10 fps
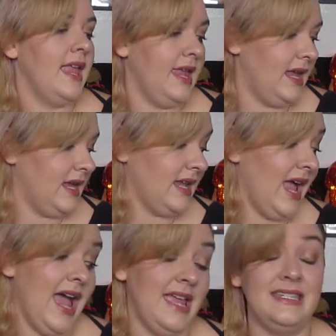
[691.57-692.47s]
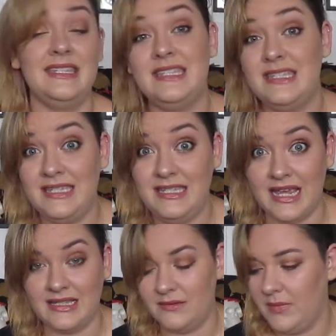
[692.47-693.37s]
and I
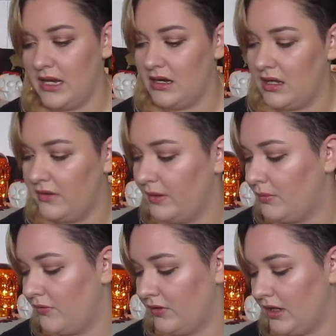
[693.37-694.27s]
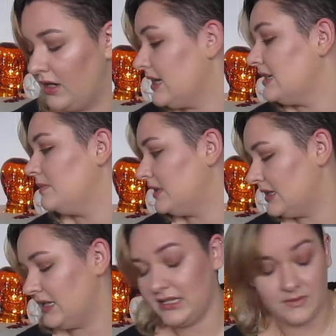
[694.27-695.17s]
decimated it, if I'm perfectly honest. I dipped
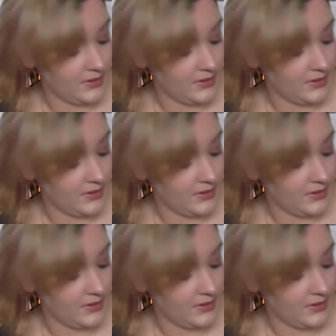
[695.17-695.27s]
into this